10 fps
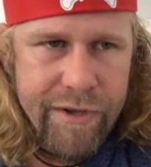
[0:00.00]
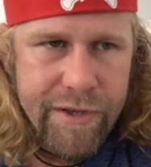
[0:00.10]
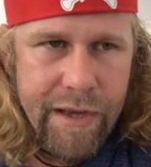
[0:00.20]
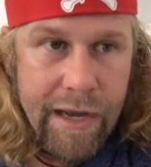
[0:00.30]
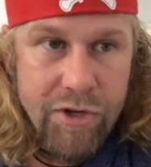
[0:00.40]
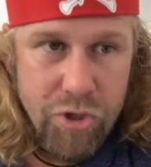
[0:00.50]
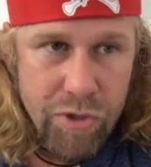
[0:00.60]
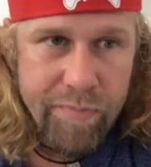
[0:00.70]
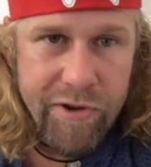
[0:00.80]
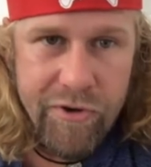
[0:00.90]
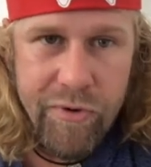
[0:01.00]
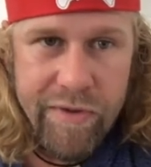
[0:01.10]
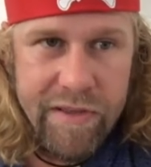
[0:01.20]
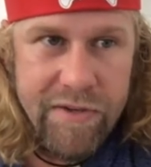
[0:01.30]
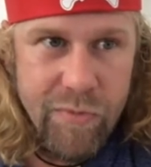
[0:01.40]
I should be
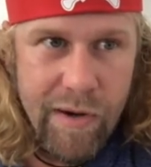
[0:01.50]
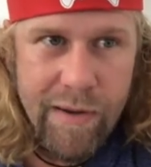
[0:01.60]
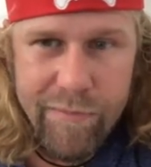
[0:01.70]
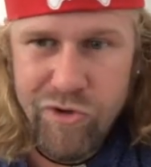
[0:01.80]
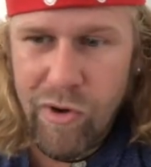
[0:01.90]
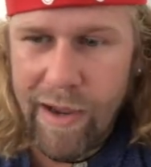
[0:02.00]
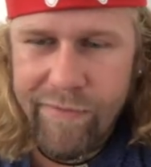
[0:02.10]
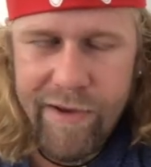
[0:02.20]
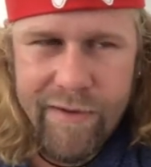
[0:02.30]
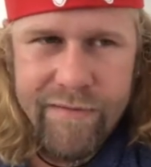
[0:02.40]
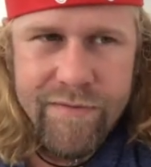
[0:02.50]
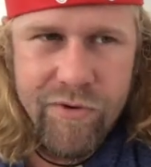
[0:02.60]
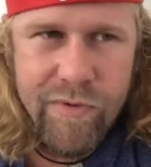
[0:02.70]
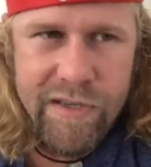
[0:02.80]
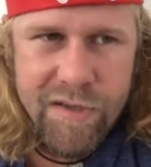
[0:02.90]
doing this while I'm driving
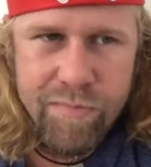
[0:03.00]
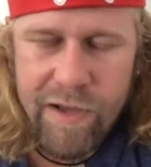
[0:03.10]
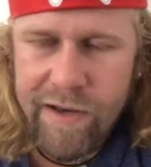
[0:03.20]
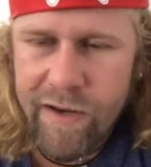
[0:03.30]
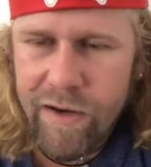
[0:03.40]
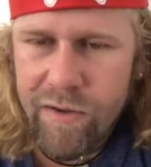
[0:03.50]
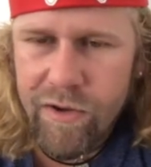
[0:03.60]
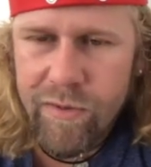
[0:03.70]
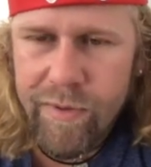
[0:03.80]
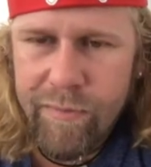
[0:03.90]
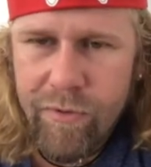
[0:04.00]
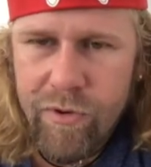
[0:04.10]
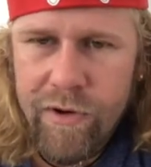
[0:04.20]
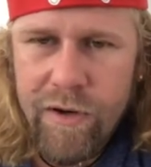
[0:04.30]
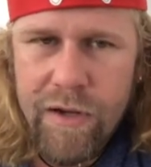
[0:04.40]
to explain it a little bit
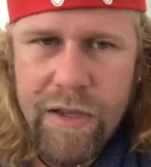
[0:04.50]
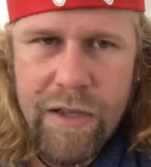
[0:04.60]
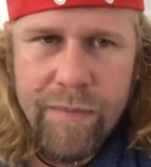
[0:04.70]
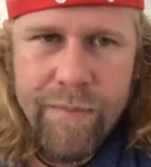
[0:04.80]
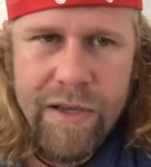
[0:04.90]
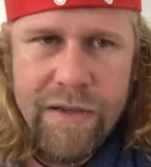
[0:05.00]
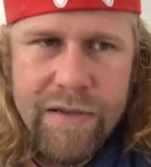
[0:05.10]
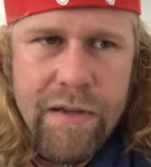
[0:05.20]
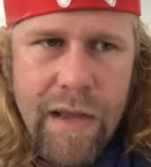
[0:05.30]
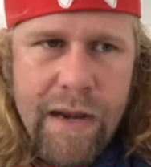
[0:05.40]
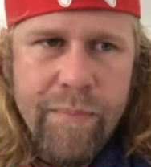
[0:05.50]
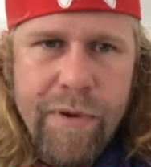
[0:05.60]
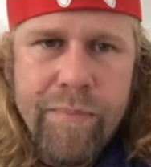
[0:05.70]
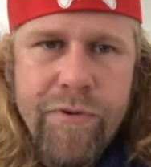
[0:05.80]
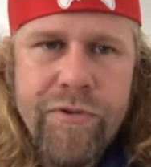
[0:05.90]
more, because a lot of
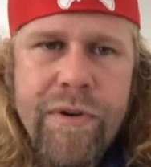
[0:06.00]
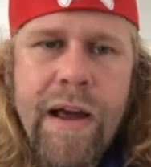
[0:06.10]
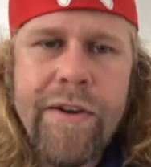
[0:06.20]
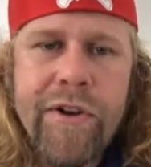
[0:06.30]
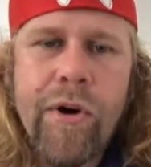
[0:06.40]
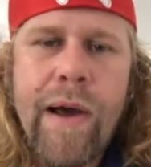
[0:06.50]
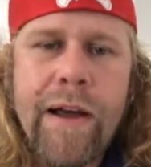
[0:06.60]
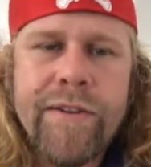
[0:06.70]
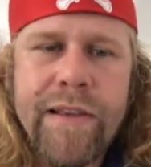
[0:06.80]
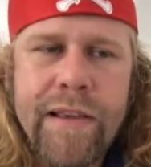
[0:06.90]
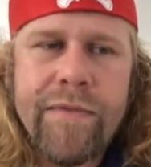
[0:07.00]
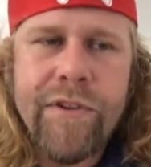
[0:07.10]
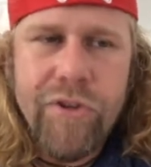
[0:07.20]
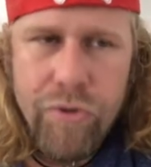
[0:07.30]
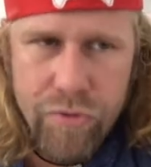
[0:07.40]
people do not know how to
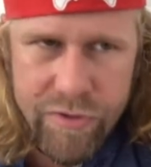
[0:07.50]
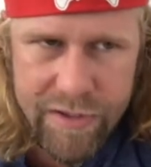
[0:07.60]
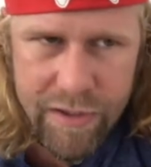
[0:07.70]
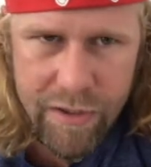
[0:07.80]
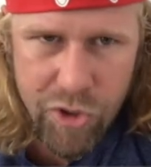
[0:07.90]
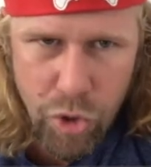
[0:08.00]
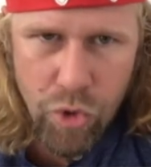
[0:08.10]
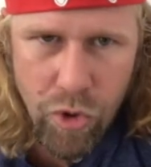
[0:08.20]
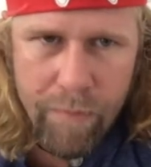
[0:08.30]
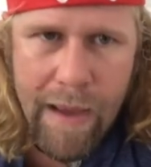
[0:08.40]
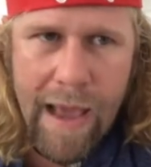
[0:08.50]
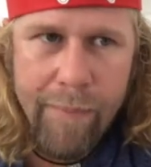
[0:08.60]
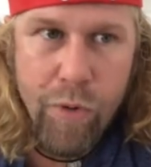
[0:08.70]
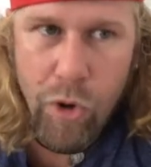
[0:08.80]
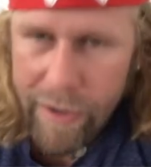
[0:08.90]
even use the Google
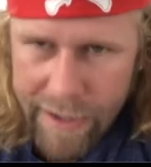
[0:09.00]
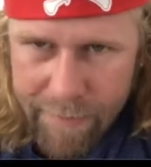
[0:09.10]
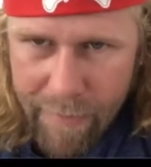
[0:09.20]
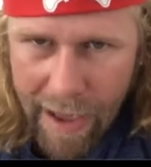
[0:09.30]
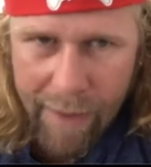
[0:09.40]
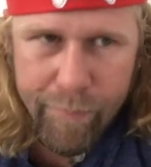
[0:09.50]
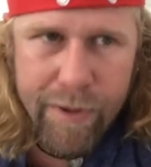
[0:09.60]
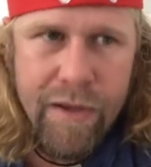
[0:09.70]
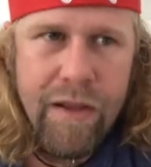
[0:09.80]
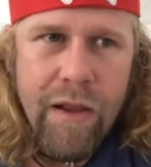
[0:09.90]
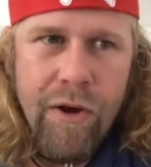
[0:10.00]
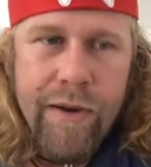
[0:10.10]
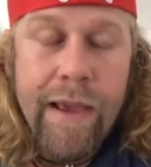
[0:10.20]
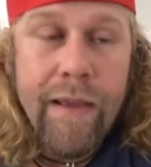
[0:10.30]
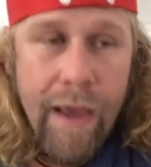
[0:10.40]
map or any map.
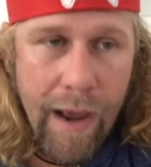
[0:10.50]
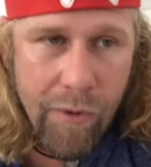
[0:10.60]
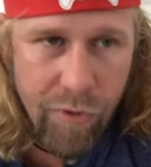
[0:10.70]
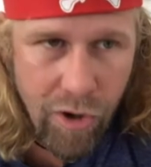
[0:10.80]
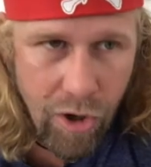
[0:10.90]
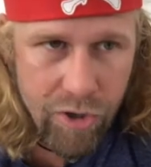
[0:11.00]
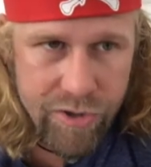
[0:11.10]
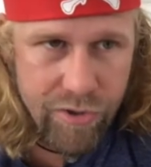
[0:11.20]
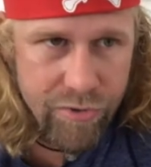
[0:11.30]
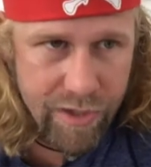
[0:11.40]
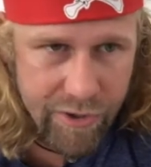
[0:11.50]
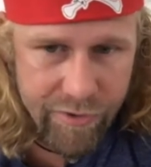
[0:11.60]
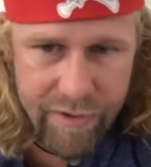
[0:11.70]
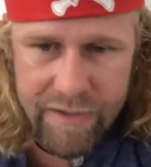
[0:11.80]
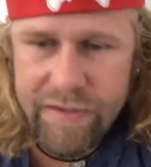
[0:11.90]
Okay, I will also tell you
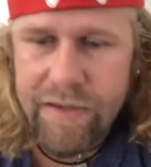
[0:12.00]
this.